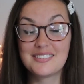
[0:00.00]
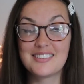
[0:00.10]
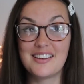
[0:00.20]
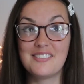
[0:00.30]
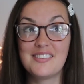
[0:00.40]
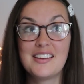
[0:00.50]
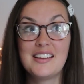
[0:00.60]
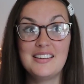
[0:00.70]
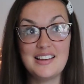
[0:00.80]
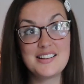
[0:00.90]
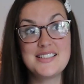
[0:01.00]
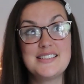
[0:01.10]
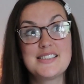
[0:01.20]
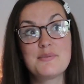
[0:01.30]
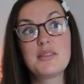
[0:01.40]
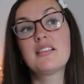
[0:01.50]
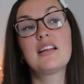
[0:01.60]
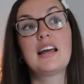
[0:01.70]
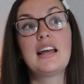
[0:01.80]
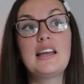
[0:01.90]
so yes, it's something
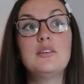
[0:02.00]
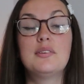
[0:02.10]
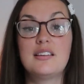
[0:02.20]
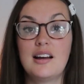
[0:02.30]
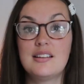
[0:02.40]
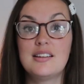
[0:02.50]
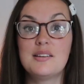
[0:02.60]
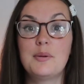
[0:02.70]
that can get you started,